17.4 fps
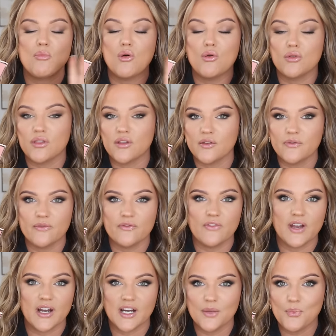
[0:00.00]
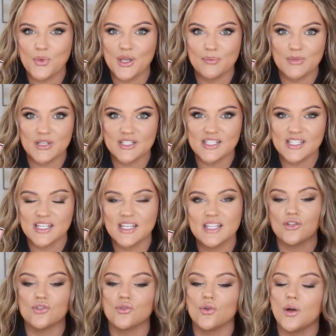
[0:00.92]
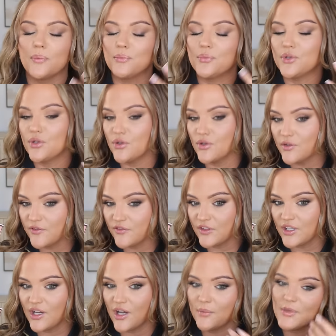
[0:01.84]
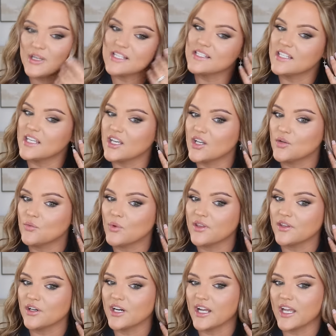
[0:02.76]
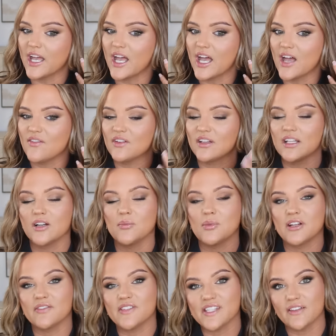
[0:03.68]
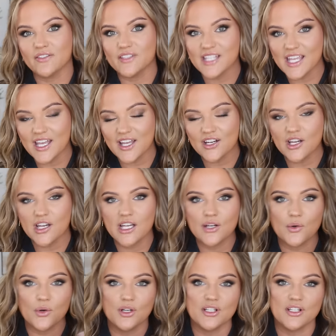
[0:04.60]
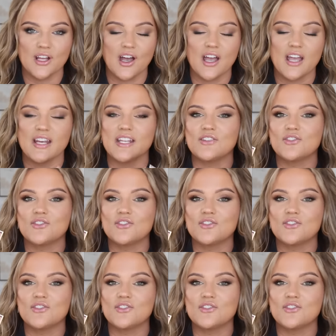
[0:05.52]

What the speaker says: Both are very pigmented, show up beautifully on my skin, whether I have a little bit of self-tan on or not.